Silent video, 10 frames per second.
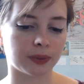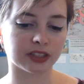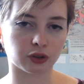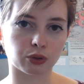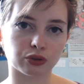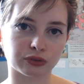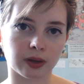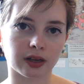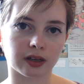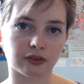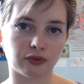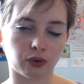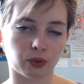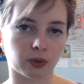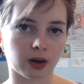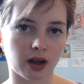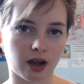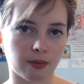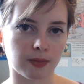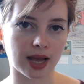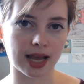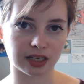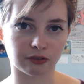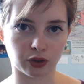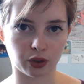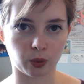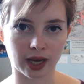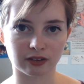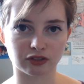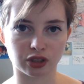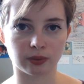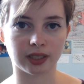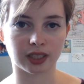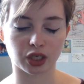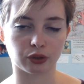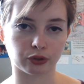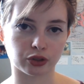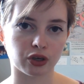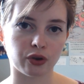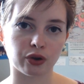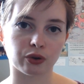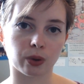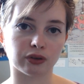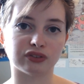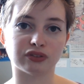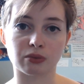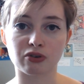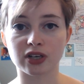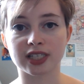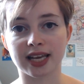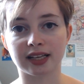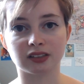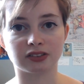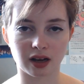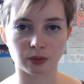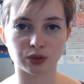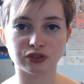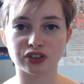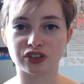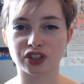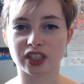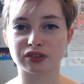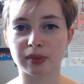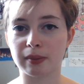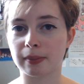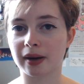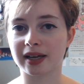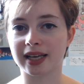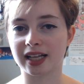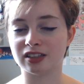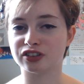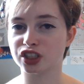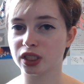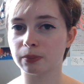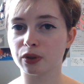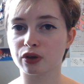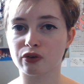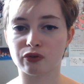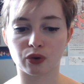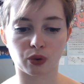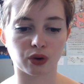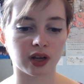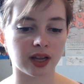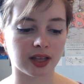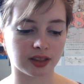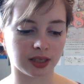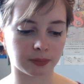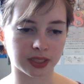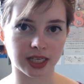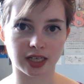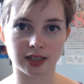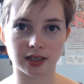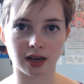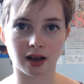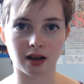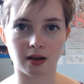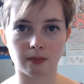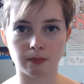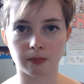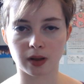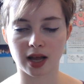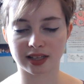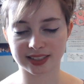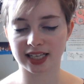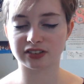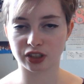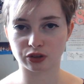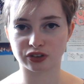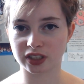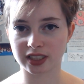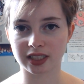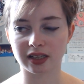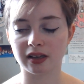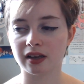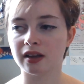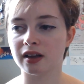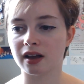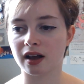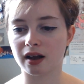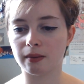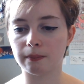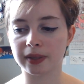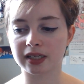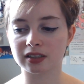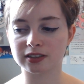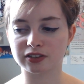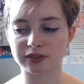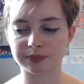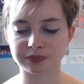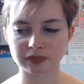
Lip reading: piece of coursework for A-level, you have to include quotes from critics. I would also suggest maybe buying a study book for the particular text that you're studying, because